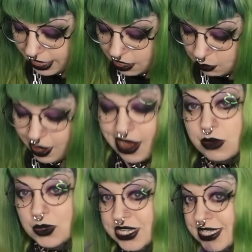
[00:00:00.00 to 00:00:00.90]
out where I
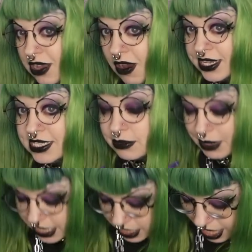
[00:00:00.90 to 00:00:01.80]
want his eyes to
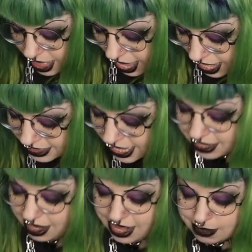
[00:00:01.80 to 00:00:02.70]
be. And
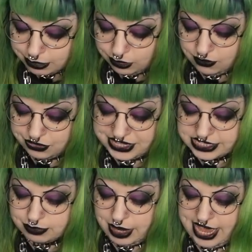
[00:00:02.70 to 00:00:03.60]
then I bought this
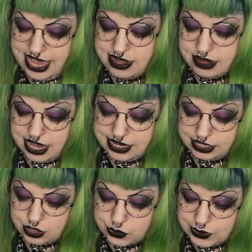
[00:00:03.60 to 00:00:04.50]
pen, an
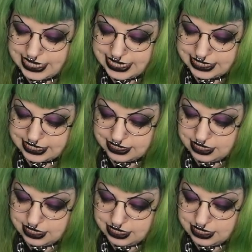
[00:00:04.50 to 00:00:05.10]
acrylic